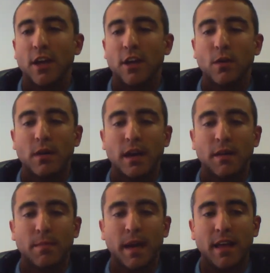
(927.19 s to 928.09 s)
you
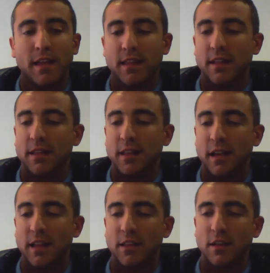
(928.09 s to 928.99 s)
can paste the
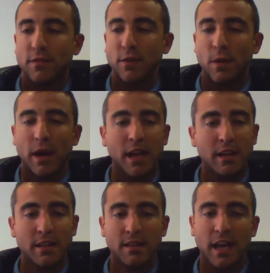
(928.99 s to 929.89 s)
list of
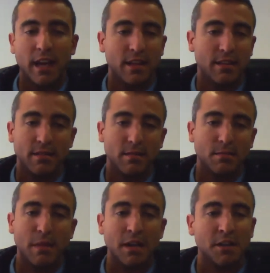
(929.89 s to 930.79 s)
URLs that is
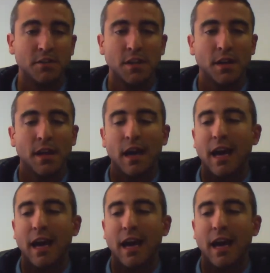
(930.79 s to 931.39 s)
mandatory,